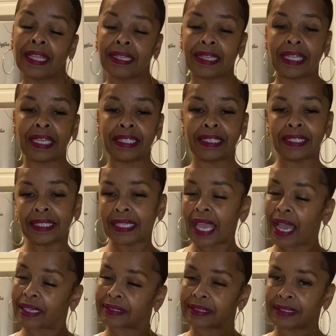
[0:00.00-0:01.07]
then
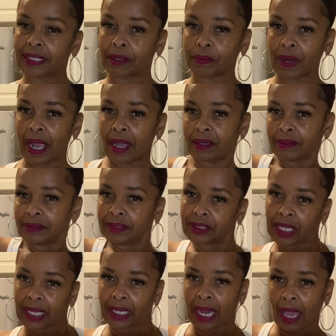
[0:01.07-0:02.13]
yeah, stick around,
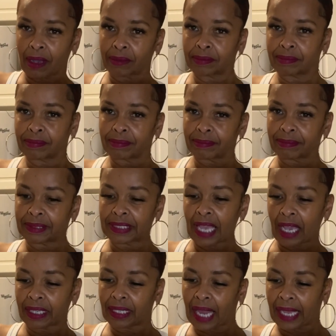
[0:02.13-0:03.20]
check it out, see
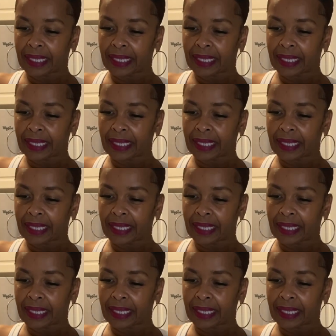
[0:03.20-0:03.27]
how you like